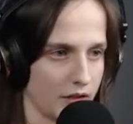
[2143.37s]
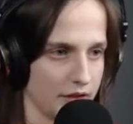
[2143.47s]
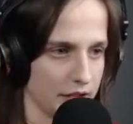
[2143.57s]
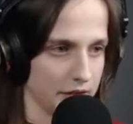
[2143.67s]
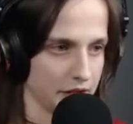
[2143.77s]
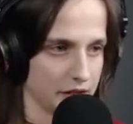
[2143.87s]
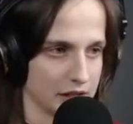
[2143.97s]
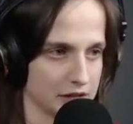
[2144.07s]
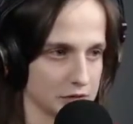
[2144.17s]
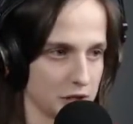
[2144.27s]
we go, that
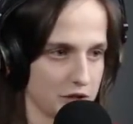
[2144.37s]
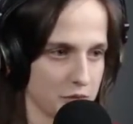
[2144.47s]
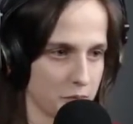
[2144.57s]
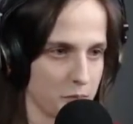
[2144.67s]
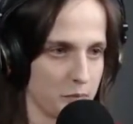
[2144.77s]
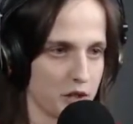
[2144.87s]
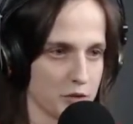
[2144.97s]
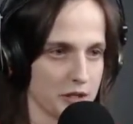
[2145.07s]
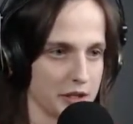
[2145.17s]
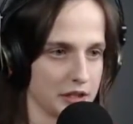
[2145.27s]
looks much
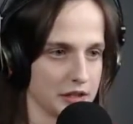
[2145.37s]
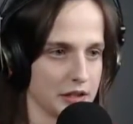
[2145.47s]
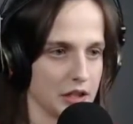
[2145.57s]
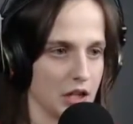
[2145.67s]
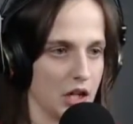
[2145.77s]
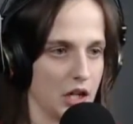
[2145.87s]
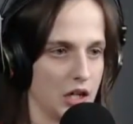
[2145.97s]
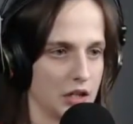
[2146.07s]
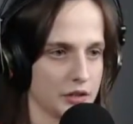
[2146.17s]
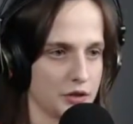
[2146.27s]
better.
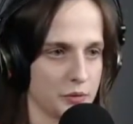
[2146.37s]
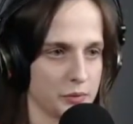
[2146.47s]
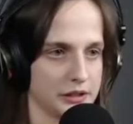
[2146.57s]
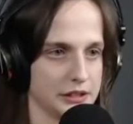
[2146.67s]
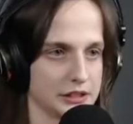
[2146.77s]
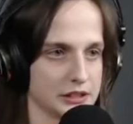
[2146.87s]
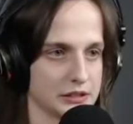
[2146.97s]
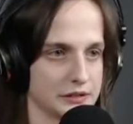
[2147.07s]
Oh, could you please?